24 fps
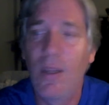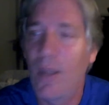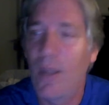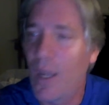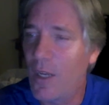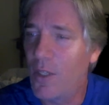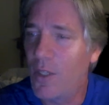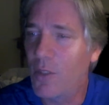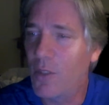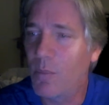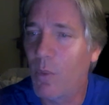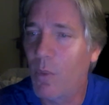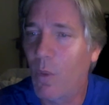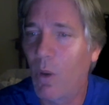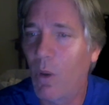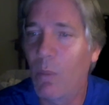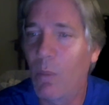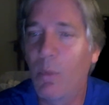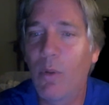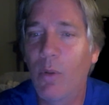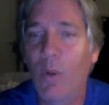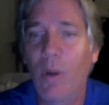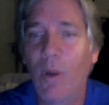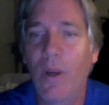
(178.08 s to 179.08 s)
And these poor
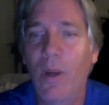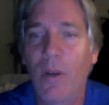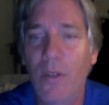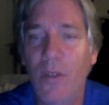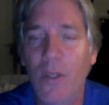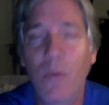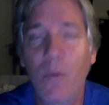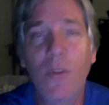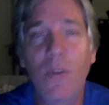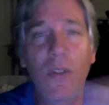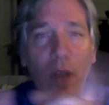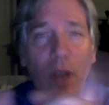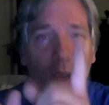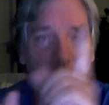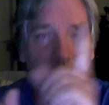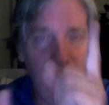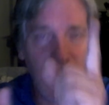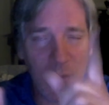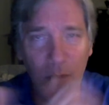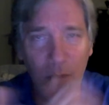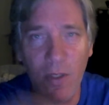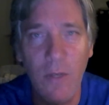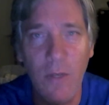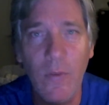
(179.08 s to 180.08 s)
employers, he was talking
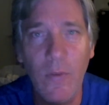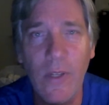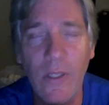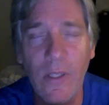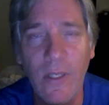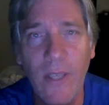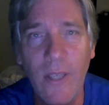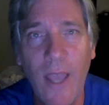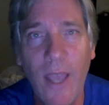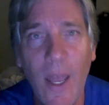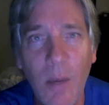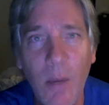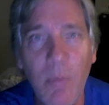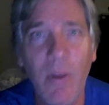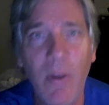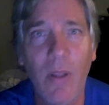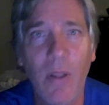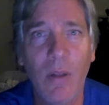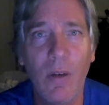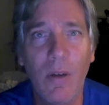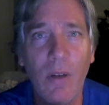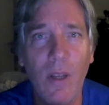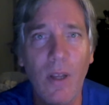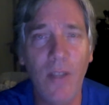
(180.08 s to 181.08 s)
specifically,
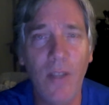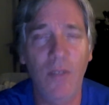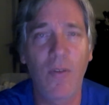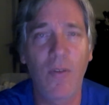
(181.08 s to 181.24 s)
Caterpillar, Las